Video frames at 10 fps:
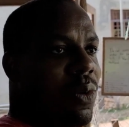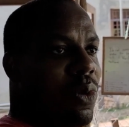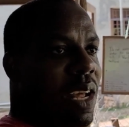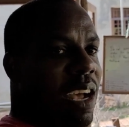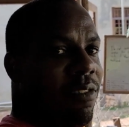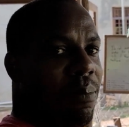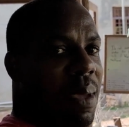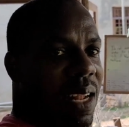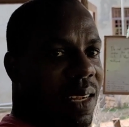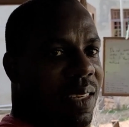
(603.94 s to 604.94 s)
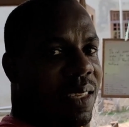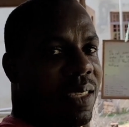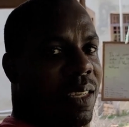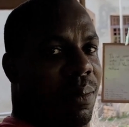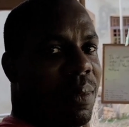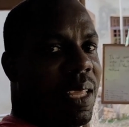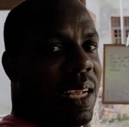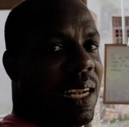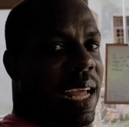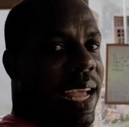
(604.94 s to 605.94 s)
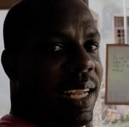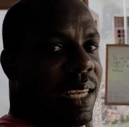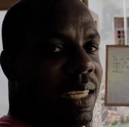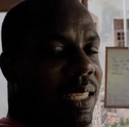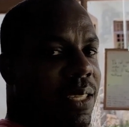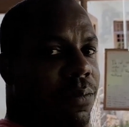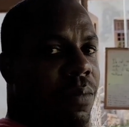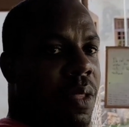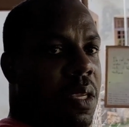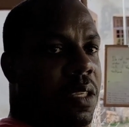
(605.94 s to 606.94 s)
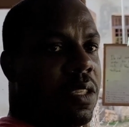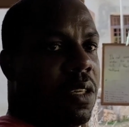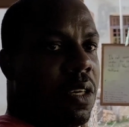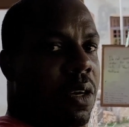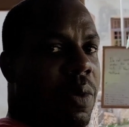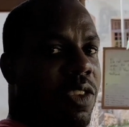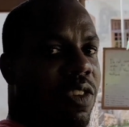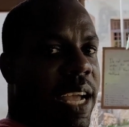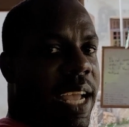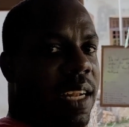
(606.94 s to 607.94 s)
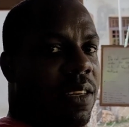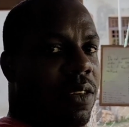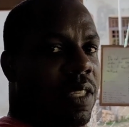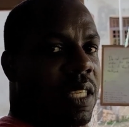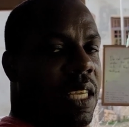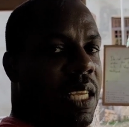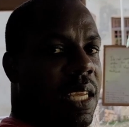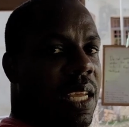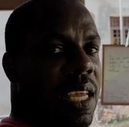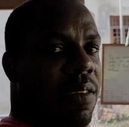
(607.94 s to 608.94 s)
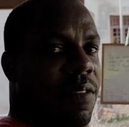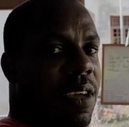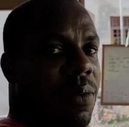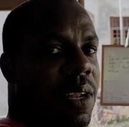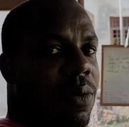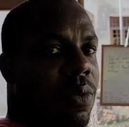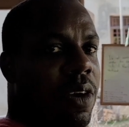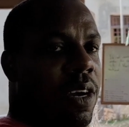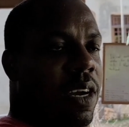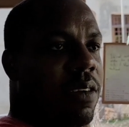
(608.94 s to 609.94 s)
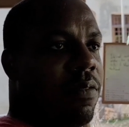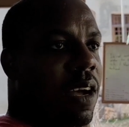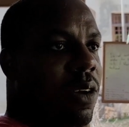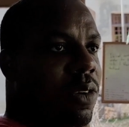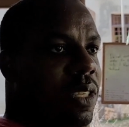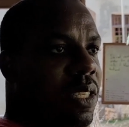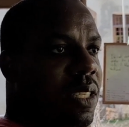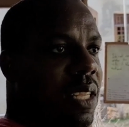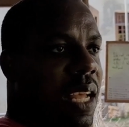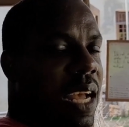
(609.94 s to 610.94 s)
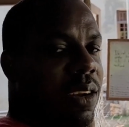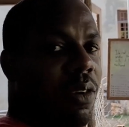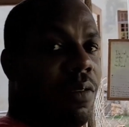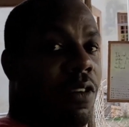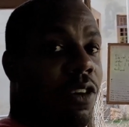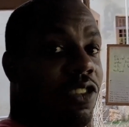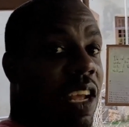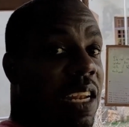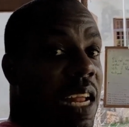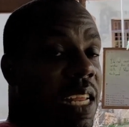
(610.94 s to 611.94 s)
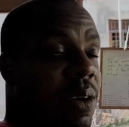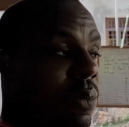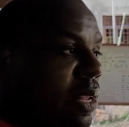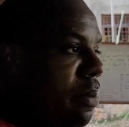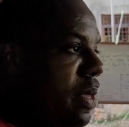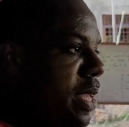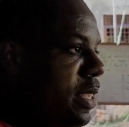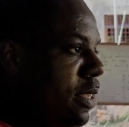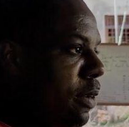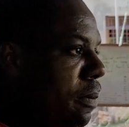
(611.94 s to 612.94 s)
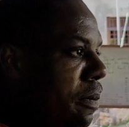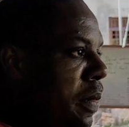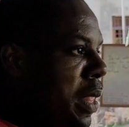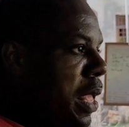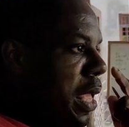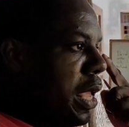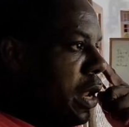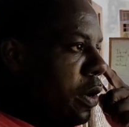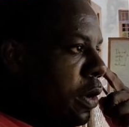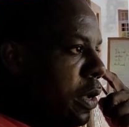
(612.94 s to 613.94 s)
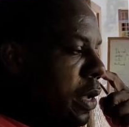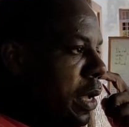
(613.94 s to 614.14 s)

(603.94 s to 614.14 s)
would have built something like this. So we're trying to see if it will work for us and how functional it will be. So, you know,